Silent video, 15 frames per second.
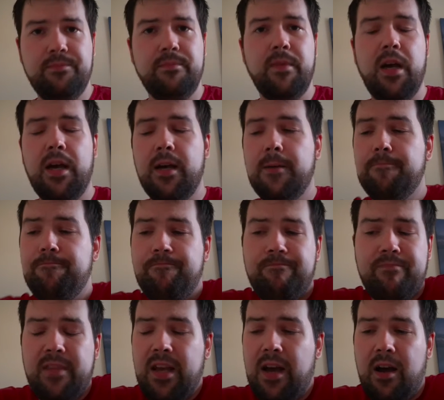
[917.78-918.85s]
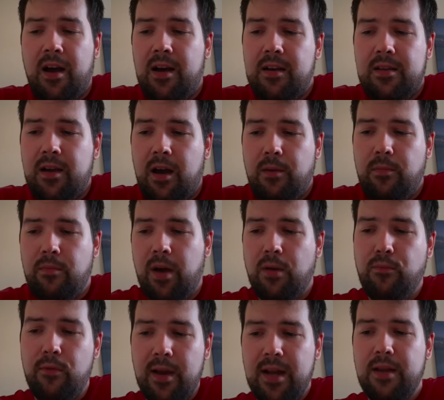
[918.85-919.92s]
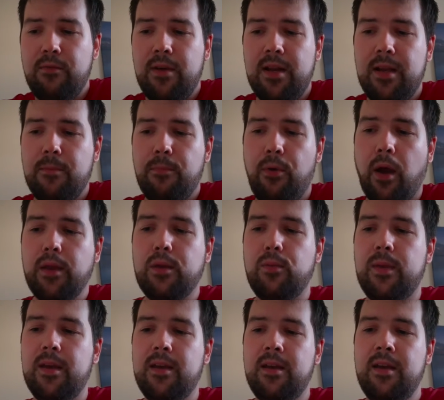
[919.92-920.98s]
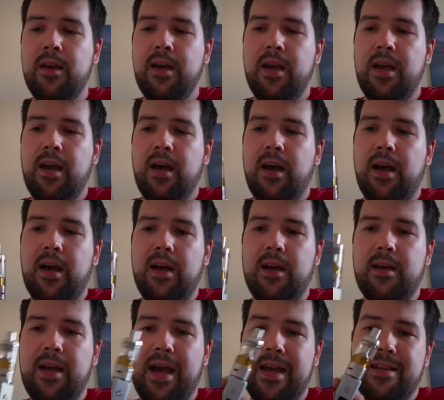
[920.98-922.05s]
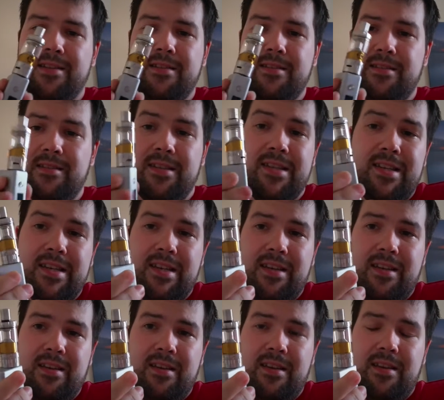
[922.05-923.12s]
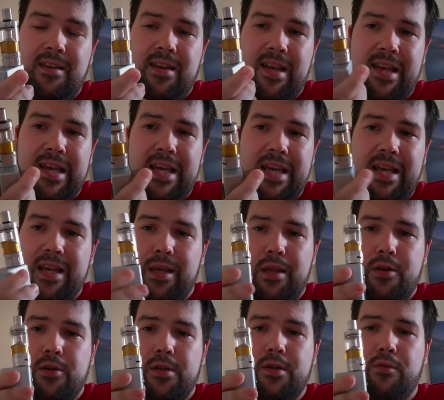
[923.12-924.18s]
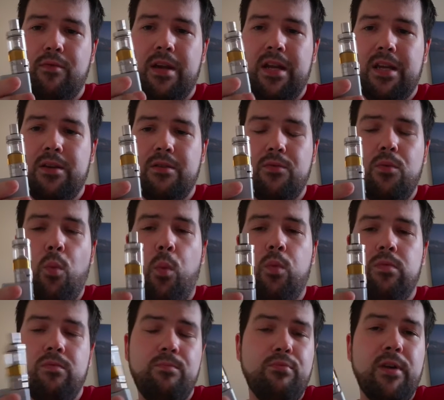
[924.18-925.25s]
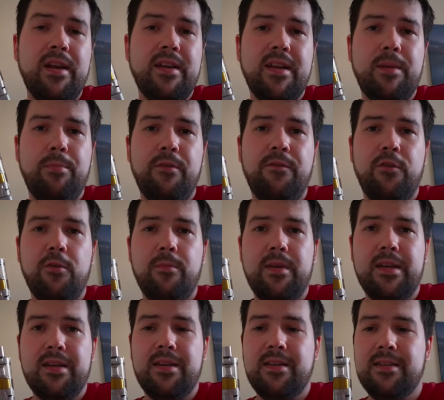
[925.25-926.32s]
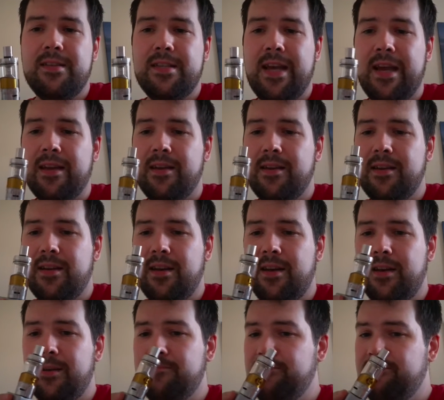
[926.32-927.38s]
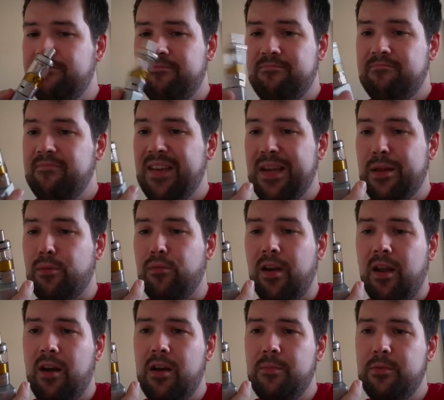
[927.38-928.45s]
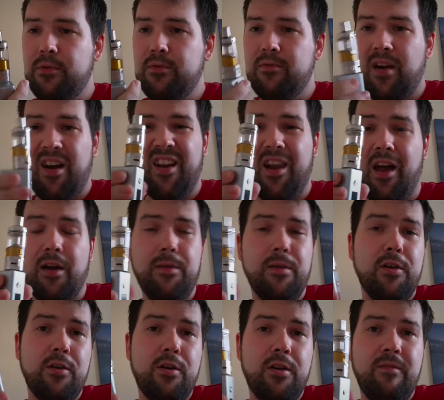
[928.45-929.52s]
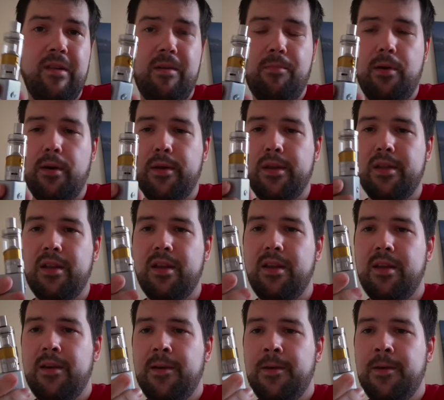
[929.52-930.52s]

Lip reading: Yeah, I'm really impressed with it, and it is just a really brilliantly performing tank. It's reliable. I like the look of it personally.